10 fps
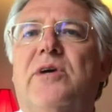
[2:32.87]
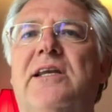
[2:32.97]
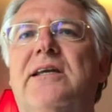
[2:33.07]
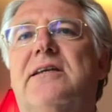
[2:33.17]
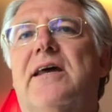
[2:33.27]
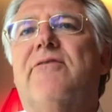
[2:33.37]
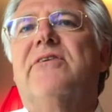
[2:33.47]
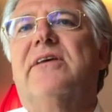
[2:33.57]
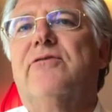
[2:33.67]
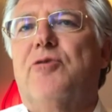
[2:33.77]
We needed
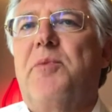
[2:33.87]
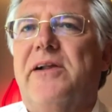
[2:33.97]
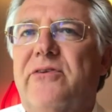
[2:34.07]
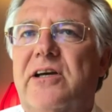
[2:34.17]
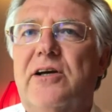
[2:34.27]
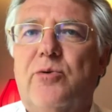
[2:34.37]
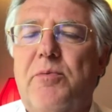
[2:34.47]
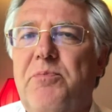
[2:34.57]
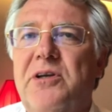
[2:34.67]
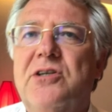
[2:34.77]
everything from healthcare
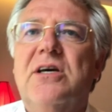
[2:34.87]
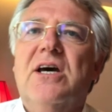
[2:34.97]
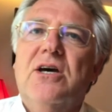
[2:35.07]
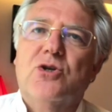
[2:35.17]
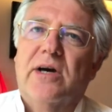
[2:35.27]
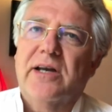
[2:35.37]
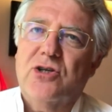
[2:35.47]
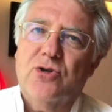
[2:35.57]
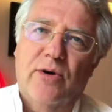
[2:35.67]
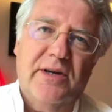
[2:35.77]
equipment to
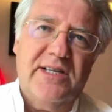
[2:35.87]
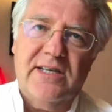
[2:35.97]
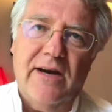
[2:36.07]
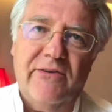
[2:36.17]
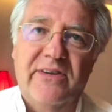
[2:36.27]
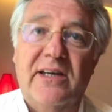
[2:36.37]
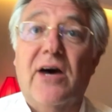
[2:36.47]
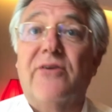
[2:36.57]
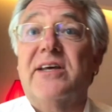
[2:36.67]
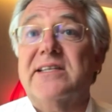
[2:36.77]
electronics and everything.
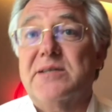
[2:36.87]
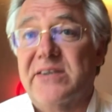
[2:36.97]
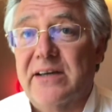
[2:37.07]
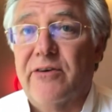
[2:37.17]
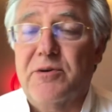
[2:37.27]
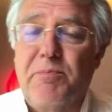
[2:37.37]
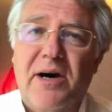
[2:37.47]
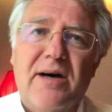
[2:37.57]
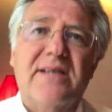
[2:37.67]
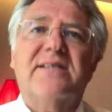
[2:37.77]
Now that's a thing of the
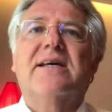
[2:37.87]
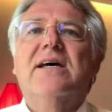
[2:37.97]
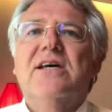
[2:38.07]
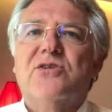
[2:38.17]
past.